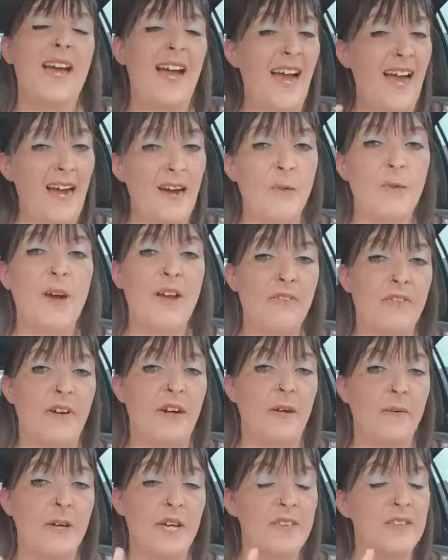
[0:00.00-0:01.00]

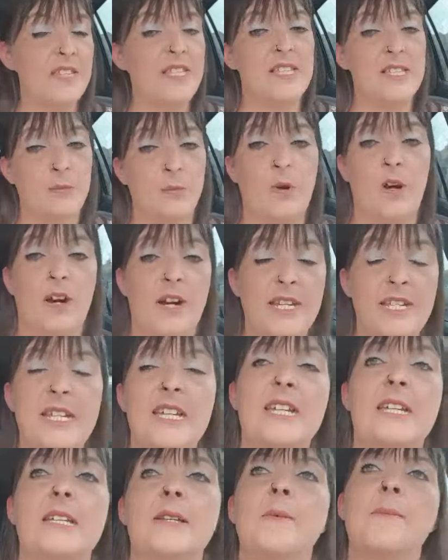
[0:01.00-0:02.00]
However, and this is what I
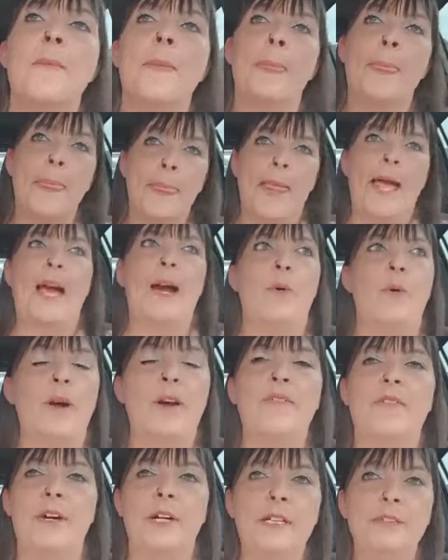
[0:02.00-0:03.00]
did,
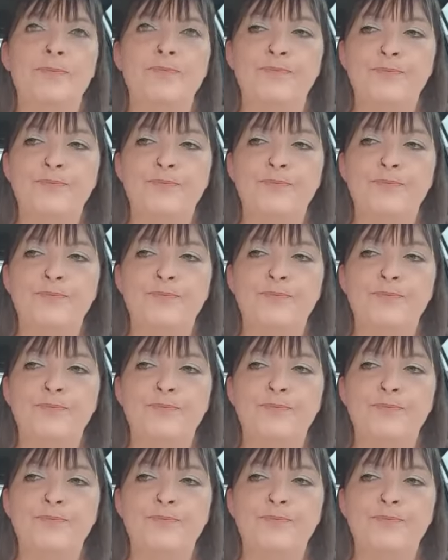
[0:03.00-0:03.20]
however,